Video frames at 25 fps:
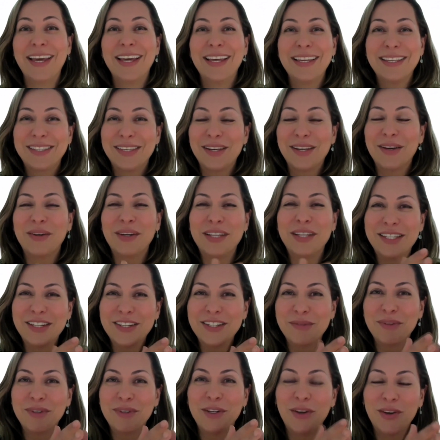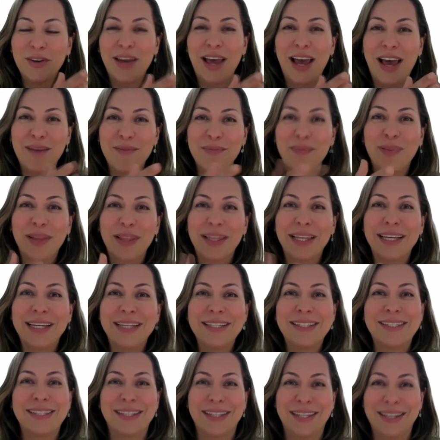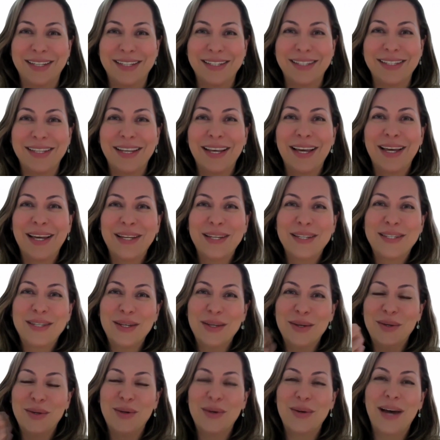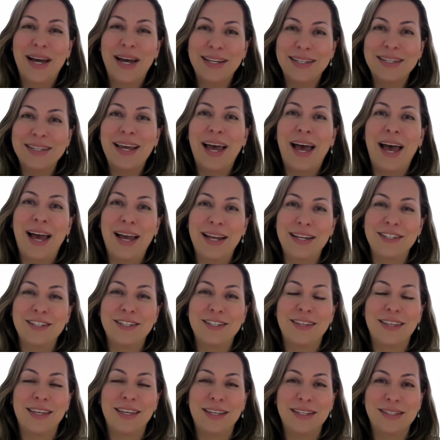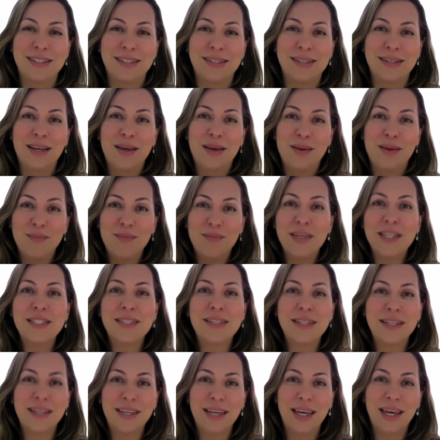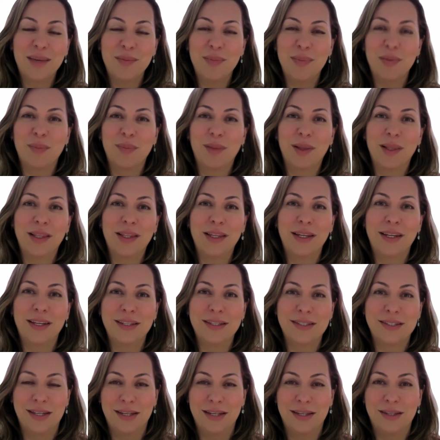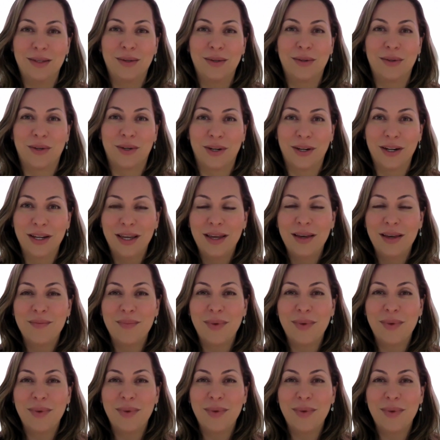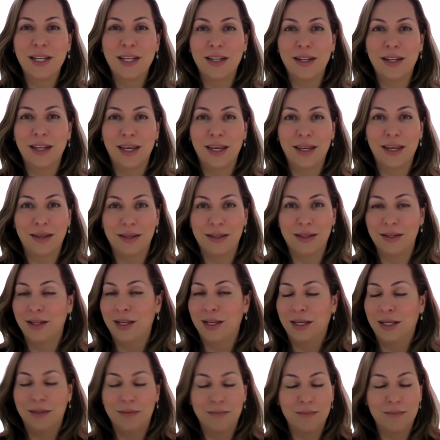So it's just we don't have places to attach these missing capabilities that you're mentioning, Nick, like